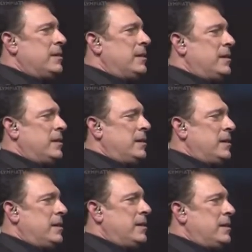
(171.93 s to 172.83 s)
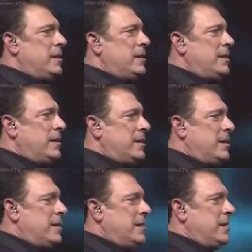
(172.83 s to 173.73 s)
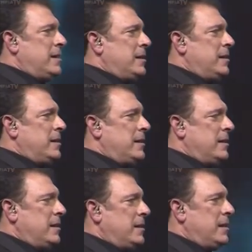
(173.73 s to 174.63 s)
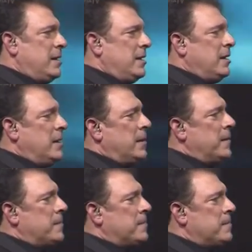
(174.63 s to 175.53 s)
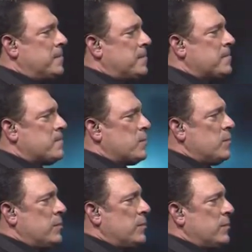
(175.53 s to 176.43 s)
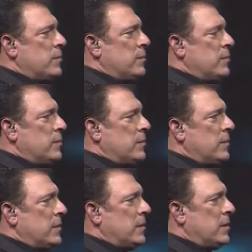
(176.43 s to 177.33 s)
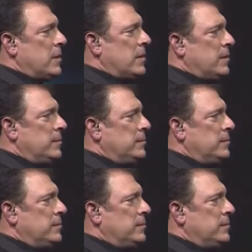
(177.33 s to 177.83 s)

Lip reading: No words are spoken by the person on screen.